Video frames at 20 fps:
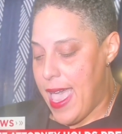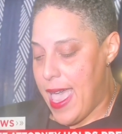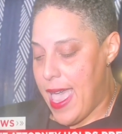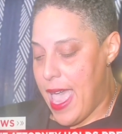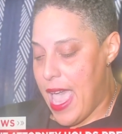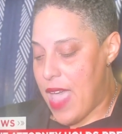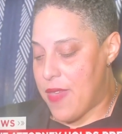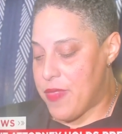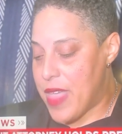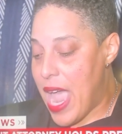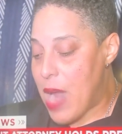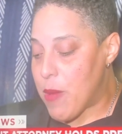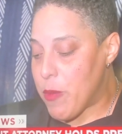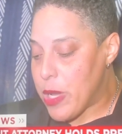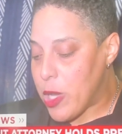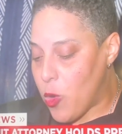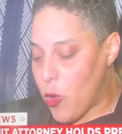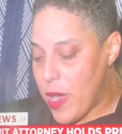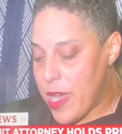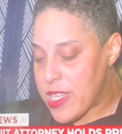And that
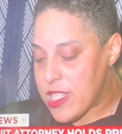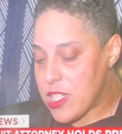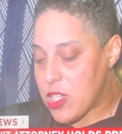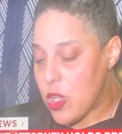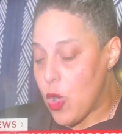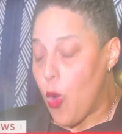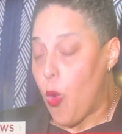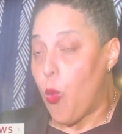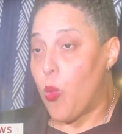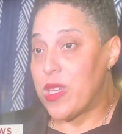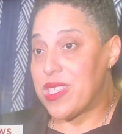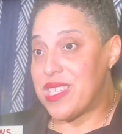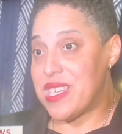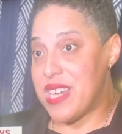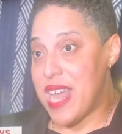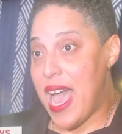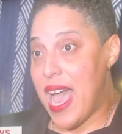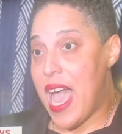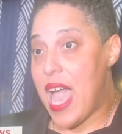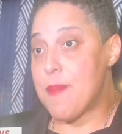request was
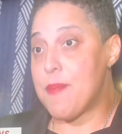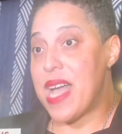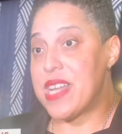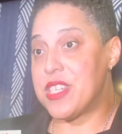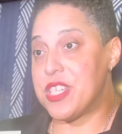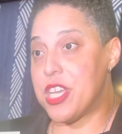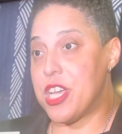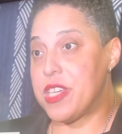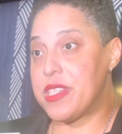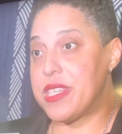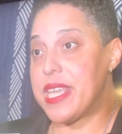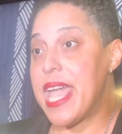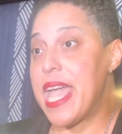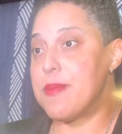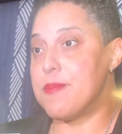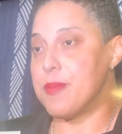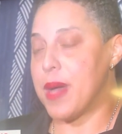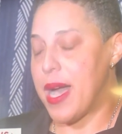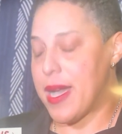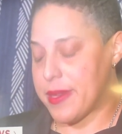denied by Judge
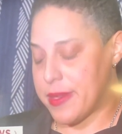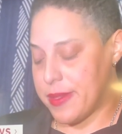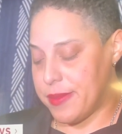Hettenbach.